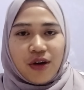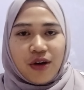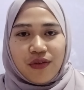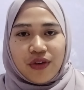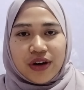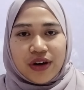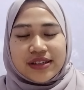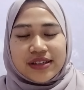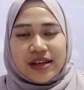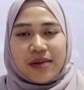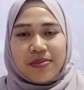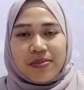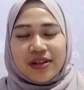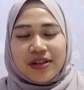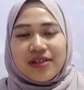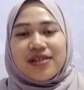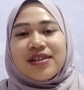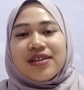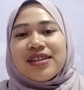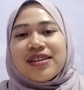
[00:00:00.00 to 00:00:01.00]
For
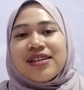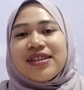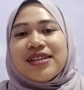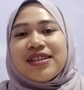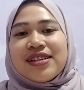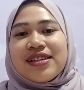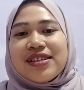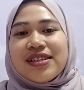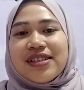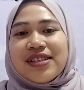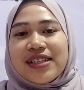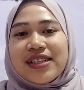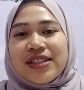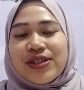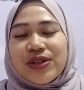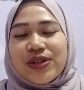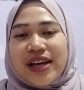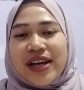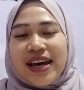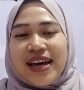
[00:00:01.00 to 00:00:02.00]
example, she
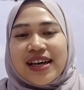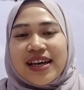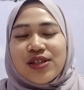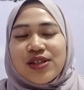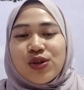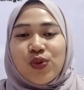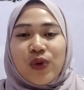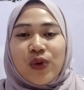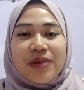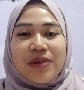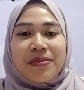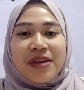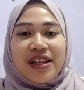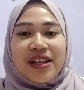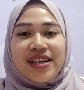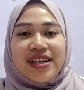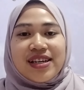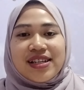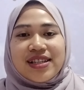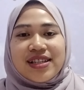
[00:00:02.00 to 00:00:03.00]
donates $1
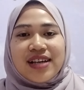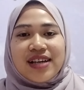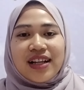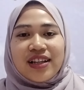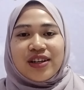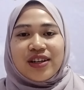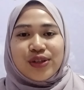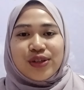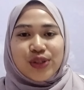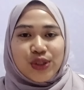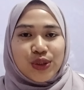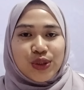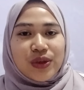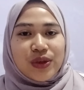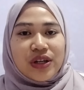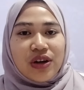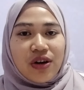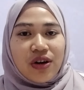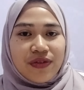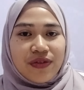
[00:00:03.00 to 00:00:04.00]
million to
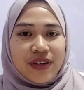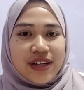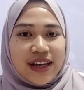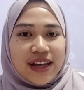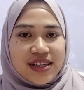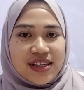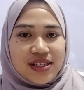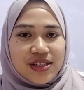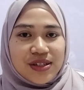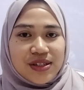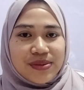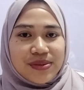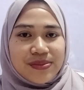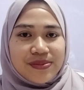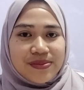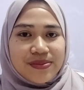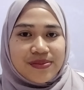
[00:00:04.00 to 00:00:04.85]
an orphanage.